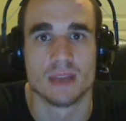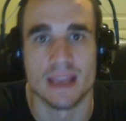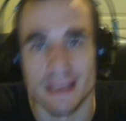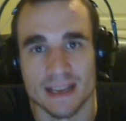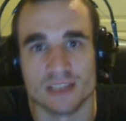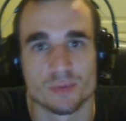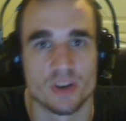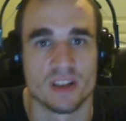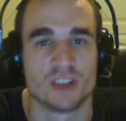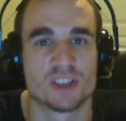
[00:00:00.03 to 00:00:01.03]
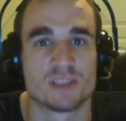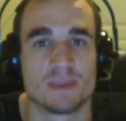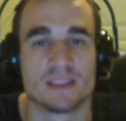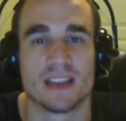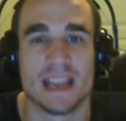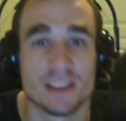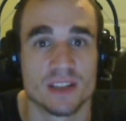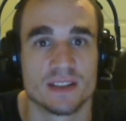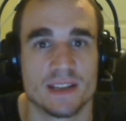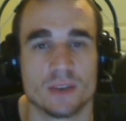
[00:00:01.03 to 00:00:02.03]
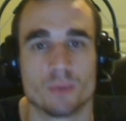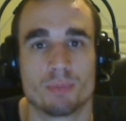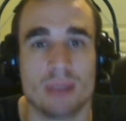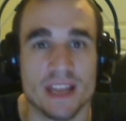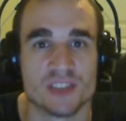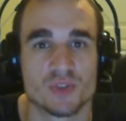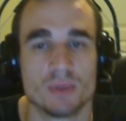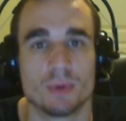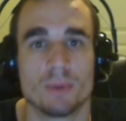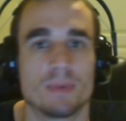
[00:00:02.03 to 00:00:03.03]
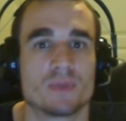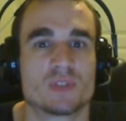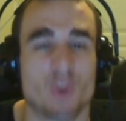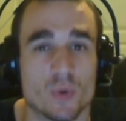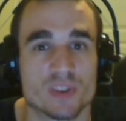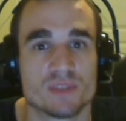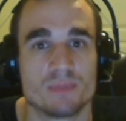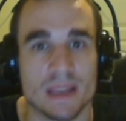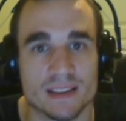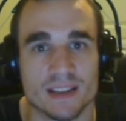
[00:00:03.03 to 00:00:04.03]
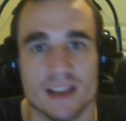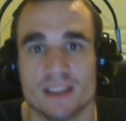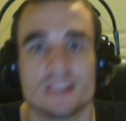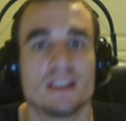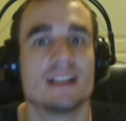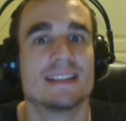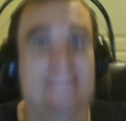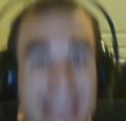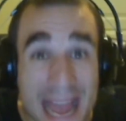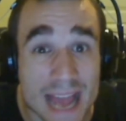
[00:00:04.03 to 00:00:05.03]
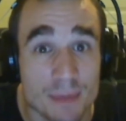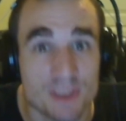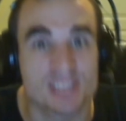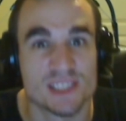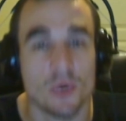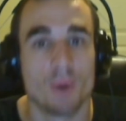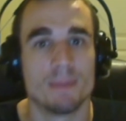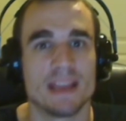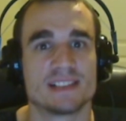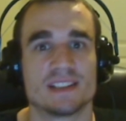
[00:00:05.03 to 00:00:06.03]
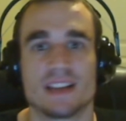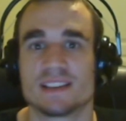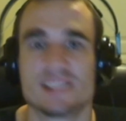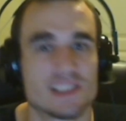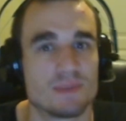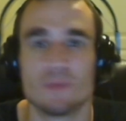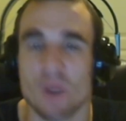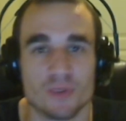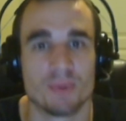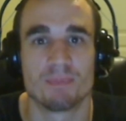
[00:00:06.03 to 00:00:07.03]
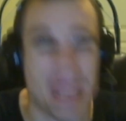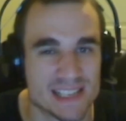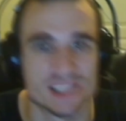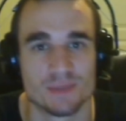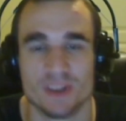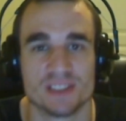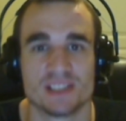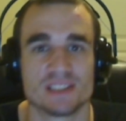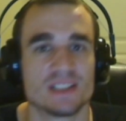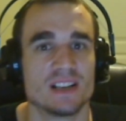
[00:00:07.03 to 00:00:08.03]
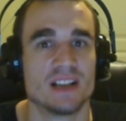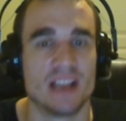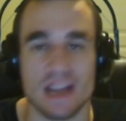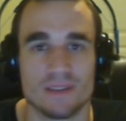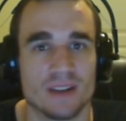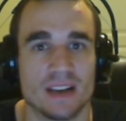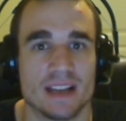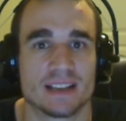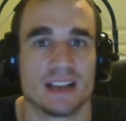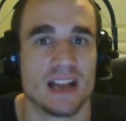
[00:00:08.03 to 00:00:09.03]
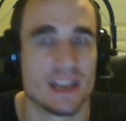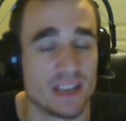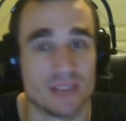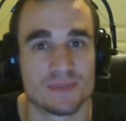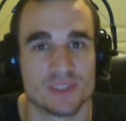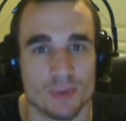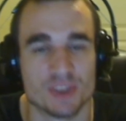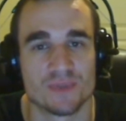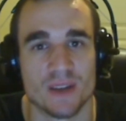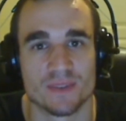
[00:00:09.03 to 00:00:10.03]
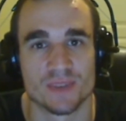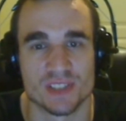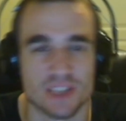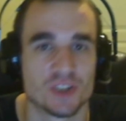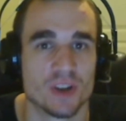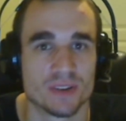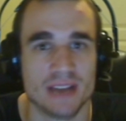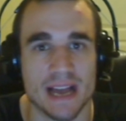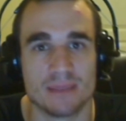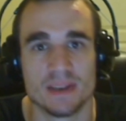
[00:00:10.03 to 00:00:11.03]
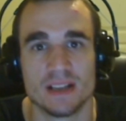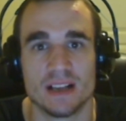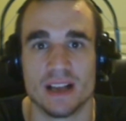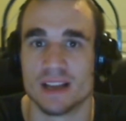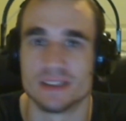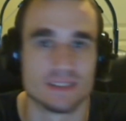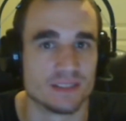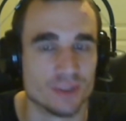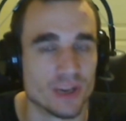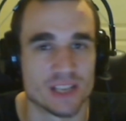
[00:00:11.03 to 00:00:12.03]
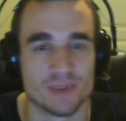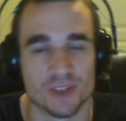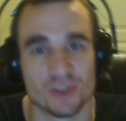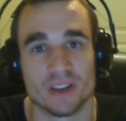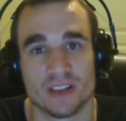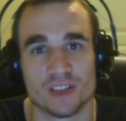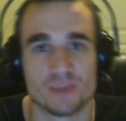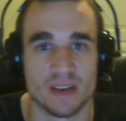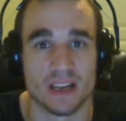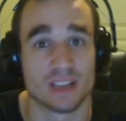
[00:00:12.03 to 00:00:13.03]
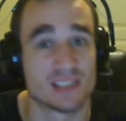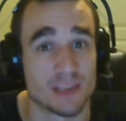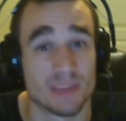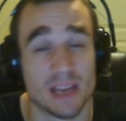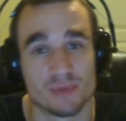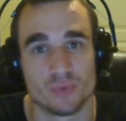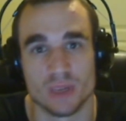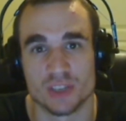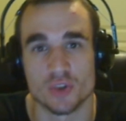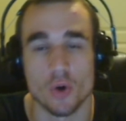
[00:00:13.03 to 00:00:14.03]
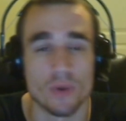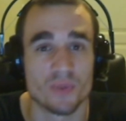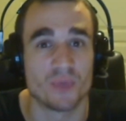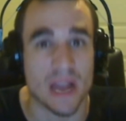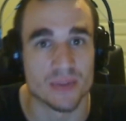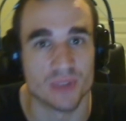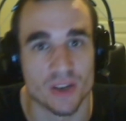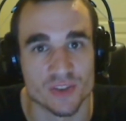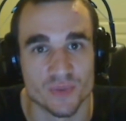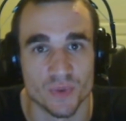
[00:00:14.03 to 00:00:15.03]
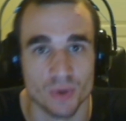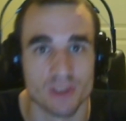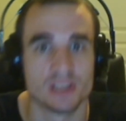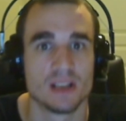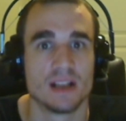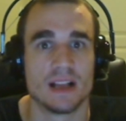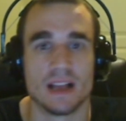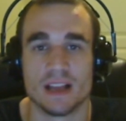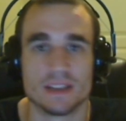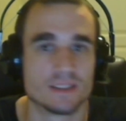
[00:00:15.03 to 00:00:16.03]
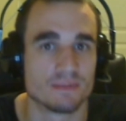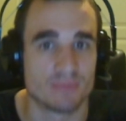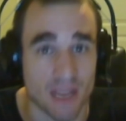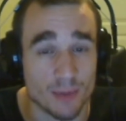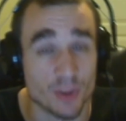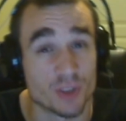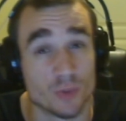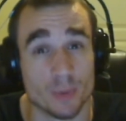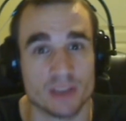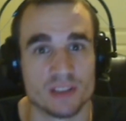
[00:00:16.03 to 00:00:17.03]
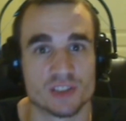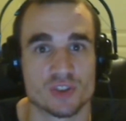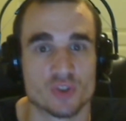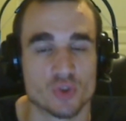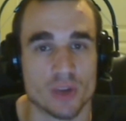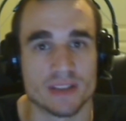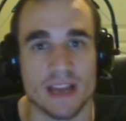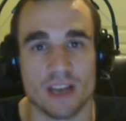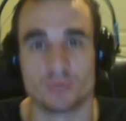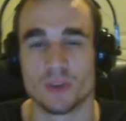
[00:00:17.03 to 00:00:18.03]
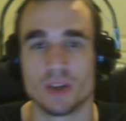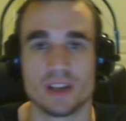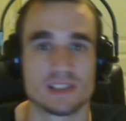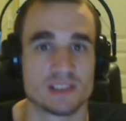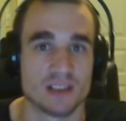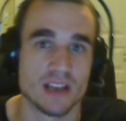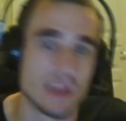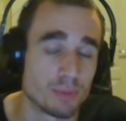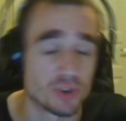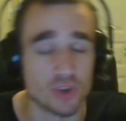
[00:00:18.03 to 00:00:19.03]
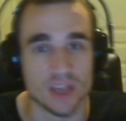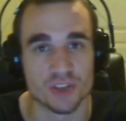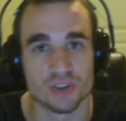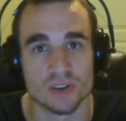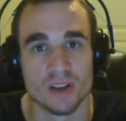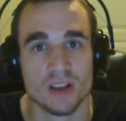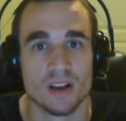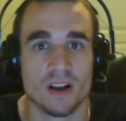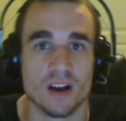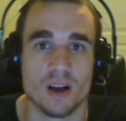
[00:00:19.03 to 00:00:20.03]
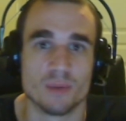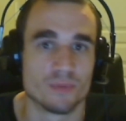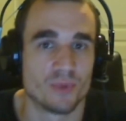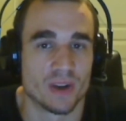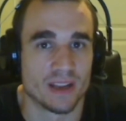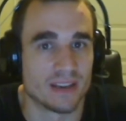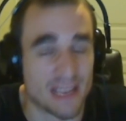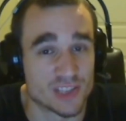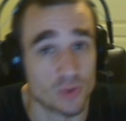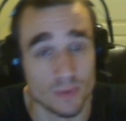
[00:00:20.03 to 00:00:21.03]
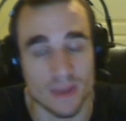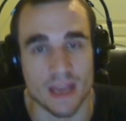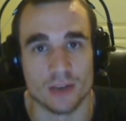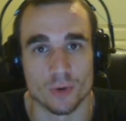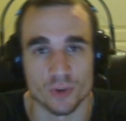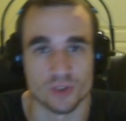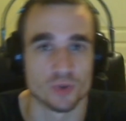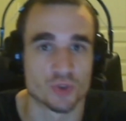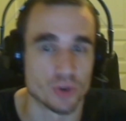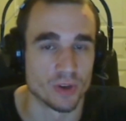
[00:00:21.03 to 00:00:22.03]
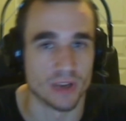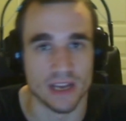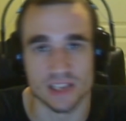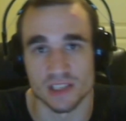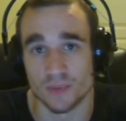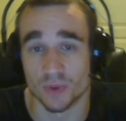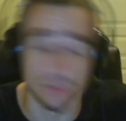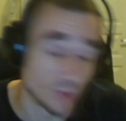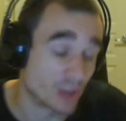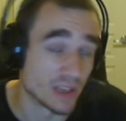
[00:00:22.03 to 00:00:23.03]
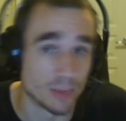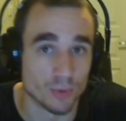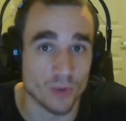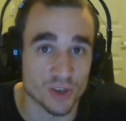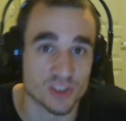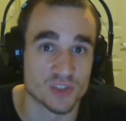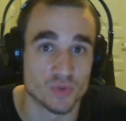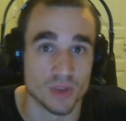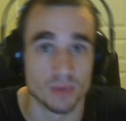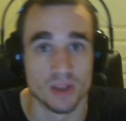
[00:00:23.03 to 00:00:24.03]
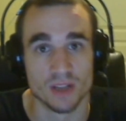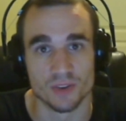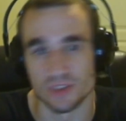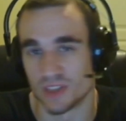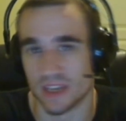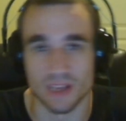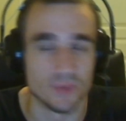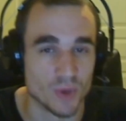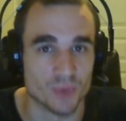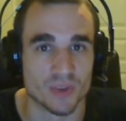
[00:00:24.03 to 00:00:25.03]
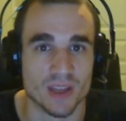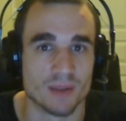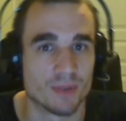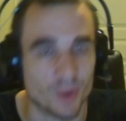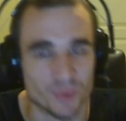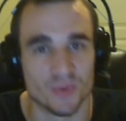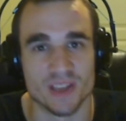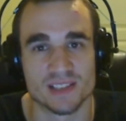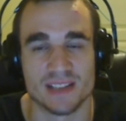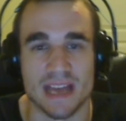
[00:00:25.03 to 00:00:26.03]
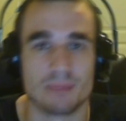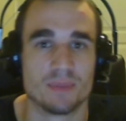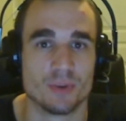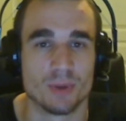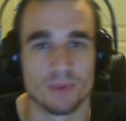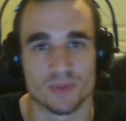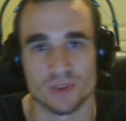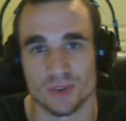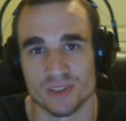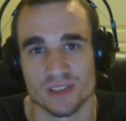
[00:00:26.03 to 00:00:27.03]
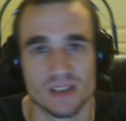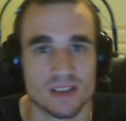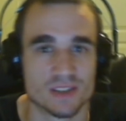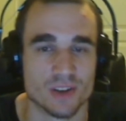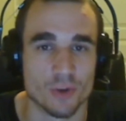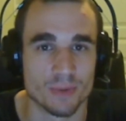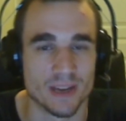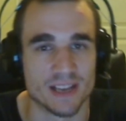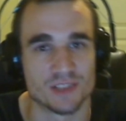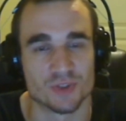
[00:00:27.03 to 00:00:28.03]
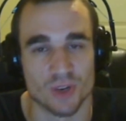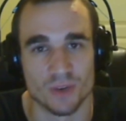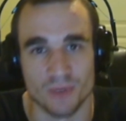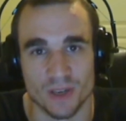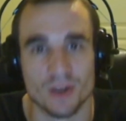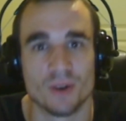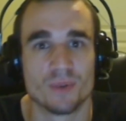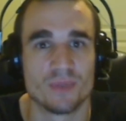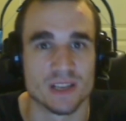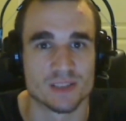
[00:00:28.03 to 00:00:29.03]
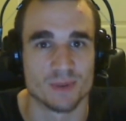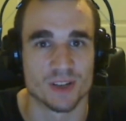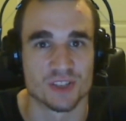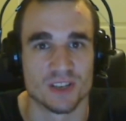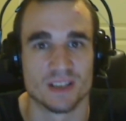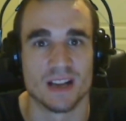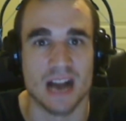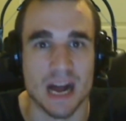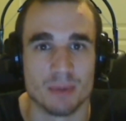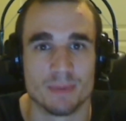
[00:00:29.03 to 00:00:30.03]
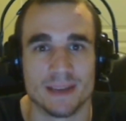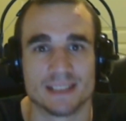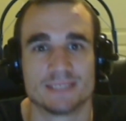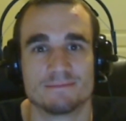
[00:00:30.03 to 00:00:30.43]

Hey guys, morning. I just spent the entire day to play and stream the Reaper of Souls beta, and damn, it's so amazing. Like, this has been one of my best experiences ever. Like, I didn't have so much fun for such a long time, and you guys were enjoying it as well. Like, sometimes we reached over five thousand viewers, and I wanted to make this short highlight video as appreciation um, for the nice stream we had, and also to show you guys, if you weren't able to watch the stream, to see like a few of the good things that happened in Reaper of Souls. So I hope you guys enjoyed the video. Thanks for watching. I'll be back.